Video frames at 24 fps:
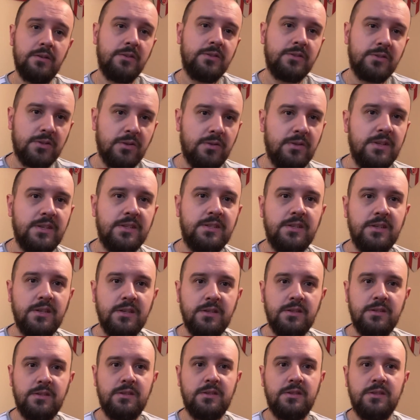So this
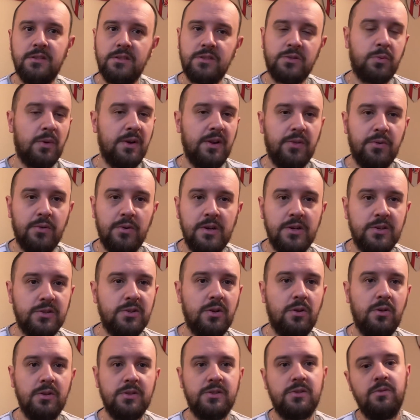is 23 years
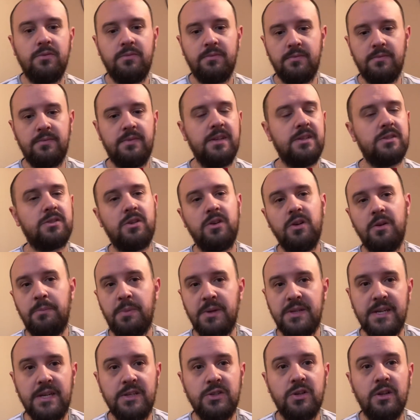old. So this could
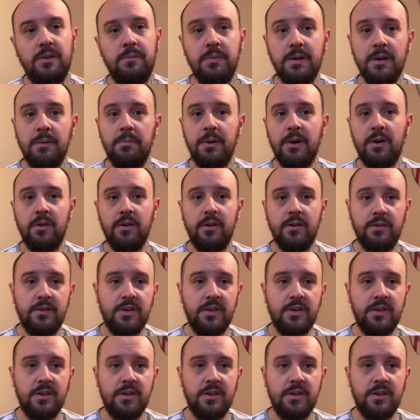potentially be a barrier.